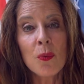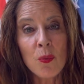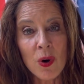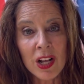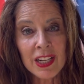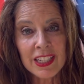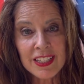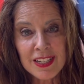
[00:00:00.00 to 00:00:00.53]

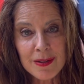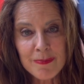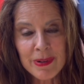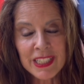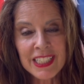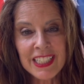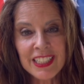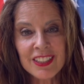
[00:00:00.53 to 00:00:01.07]
Well, it's a
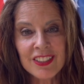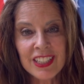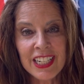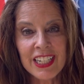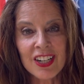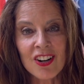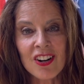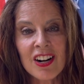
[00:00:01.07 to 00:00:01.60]
big deal
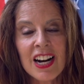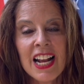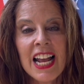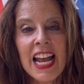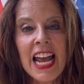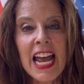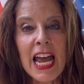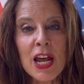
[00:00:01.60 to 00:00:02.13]
here.
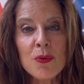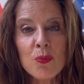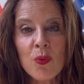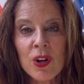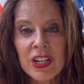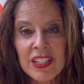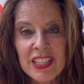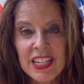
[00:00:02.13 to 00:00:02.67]
And
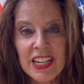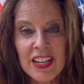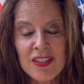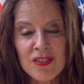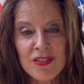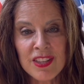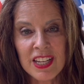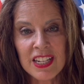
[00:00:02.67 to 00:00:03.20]
one of the
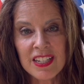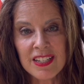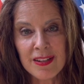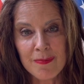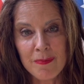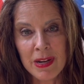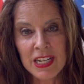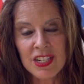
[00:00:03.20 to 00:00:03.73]
other things
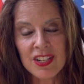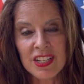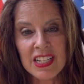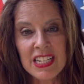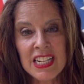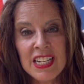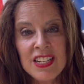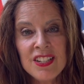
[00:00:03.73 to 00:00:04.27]
that makes it
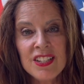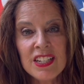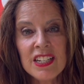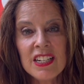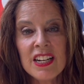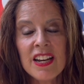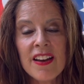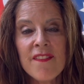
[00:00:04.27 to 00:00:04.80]

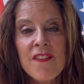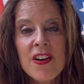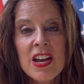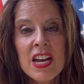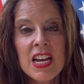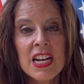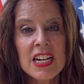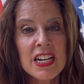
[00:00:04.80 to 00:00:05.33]
easy, if
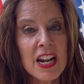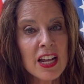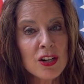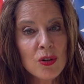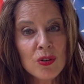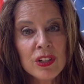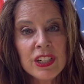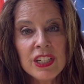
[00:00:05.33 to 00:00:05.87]
not
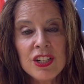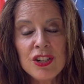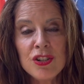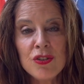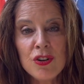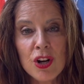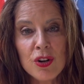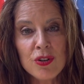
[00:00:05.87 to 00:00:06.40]
only do
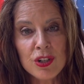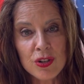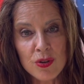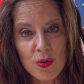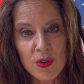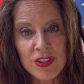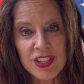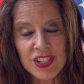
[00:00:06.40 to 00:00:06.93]
you know your
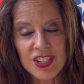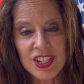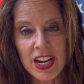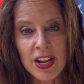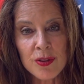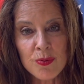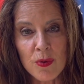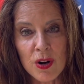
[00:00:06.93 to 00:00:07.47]
north and
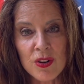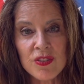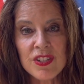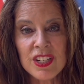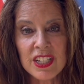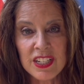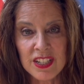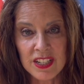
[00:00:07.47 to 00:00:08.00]
south
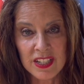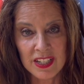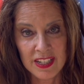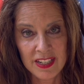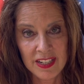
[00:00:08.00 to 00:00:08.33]
roads, it's